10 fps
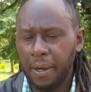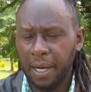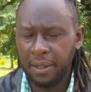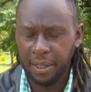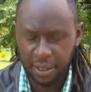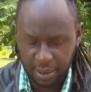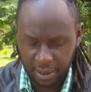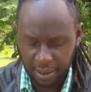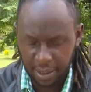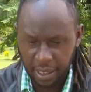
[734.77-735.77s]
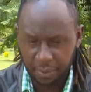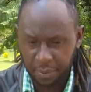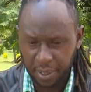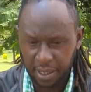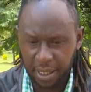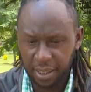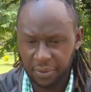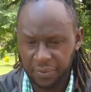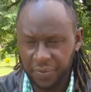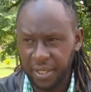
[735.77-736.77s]
I think I'll
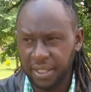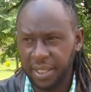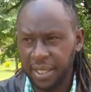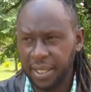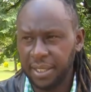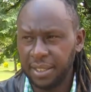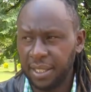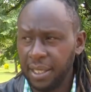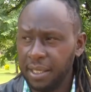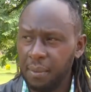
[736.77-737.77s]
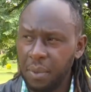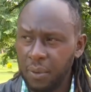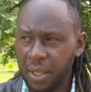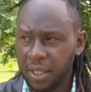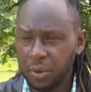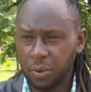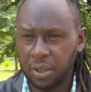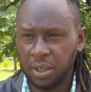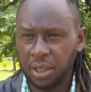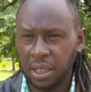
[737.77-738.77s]
rephrase that and say that number one, it
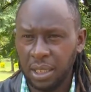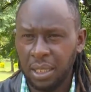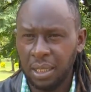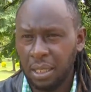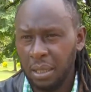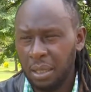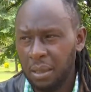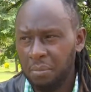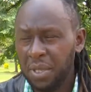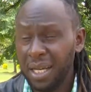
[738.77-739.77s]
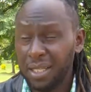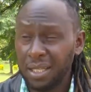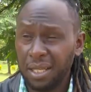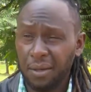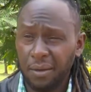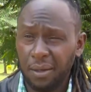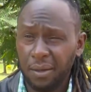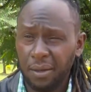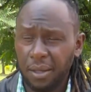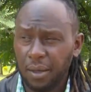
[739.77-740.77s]
was me asking
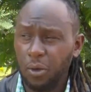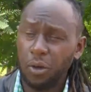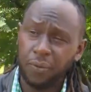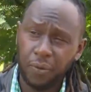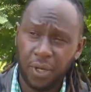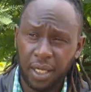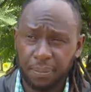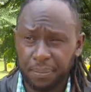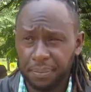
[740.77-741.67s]
God for help.